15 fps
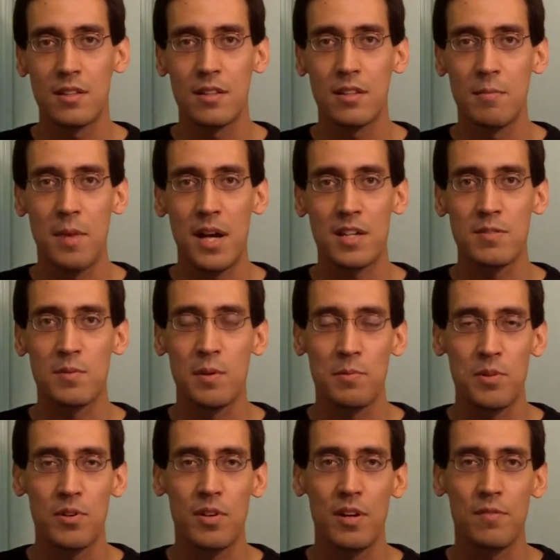the maximum
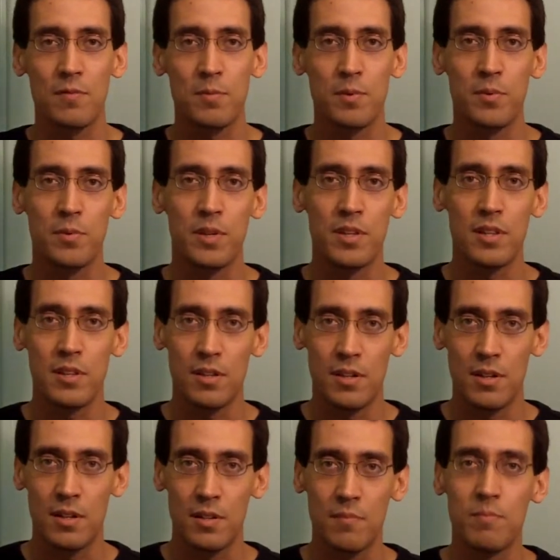you're comfortable with.
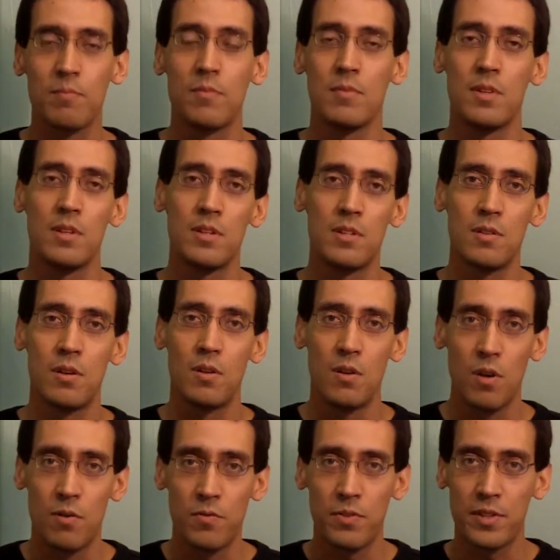
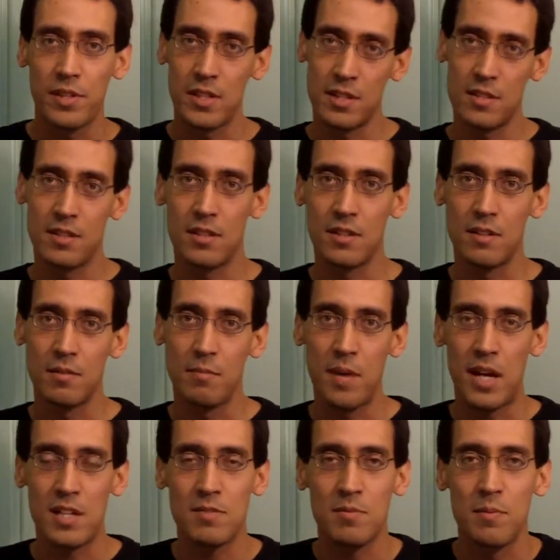Hopefully the
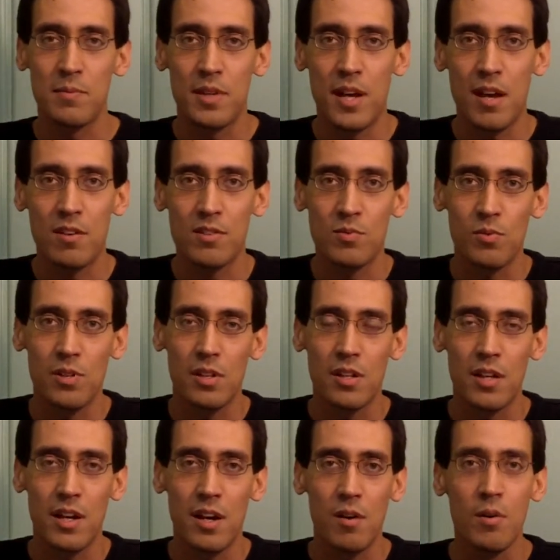maximum the house will
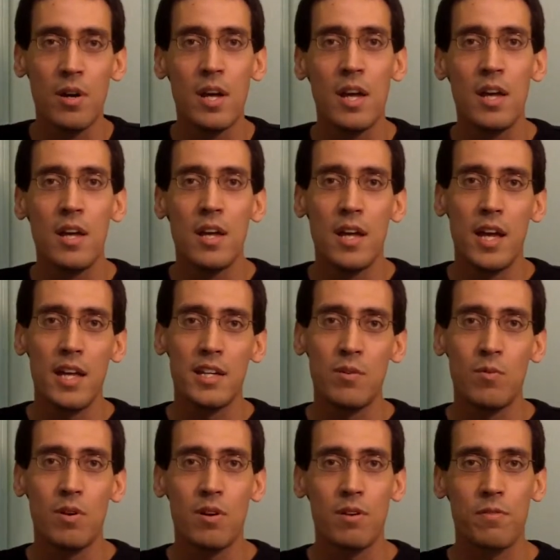allow.
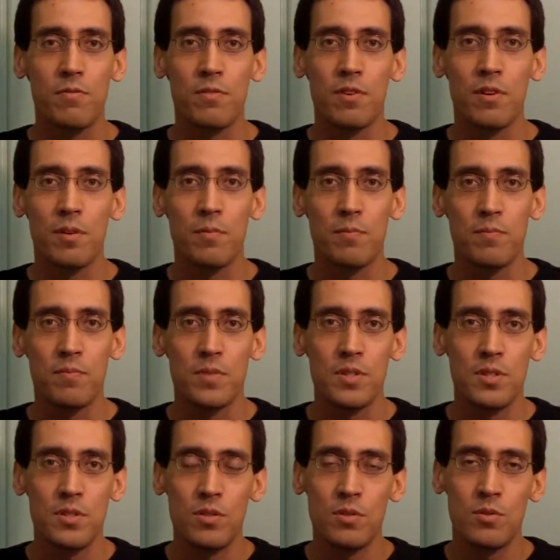Anywhere from
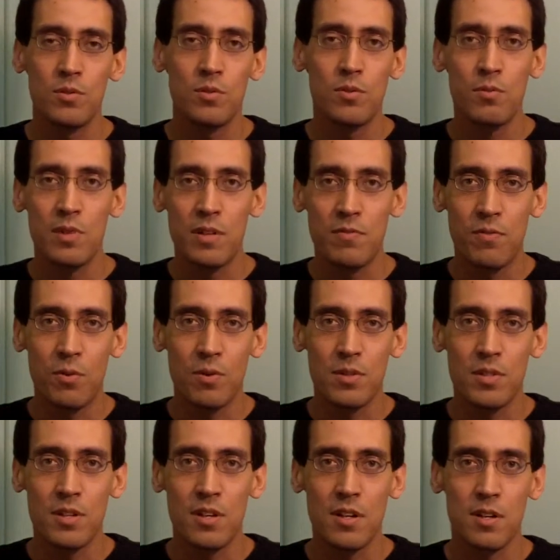2, 3,
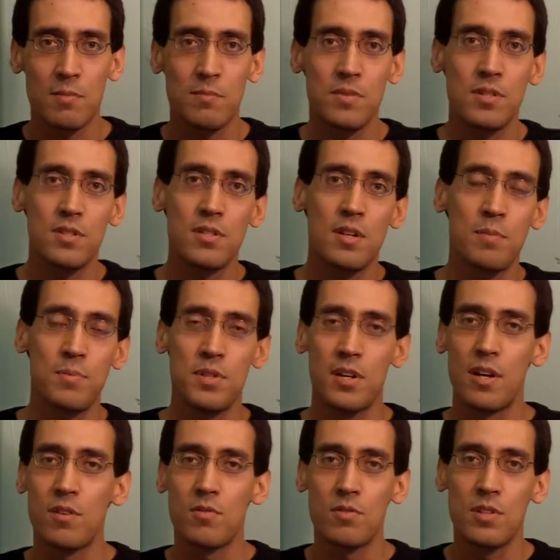4 times up to
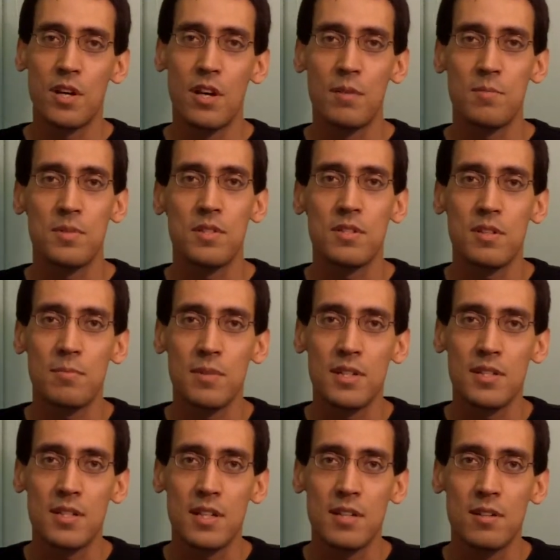100 times in some
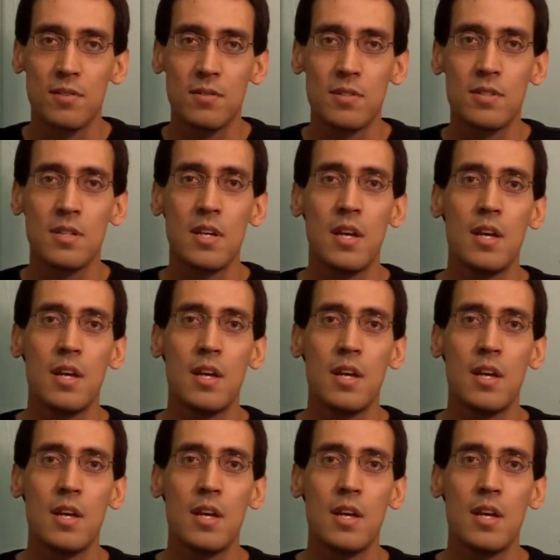casinos.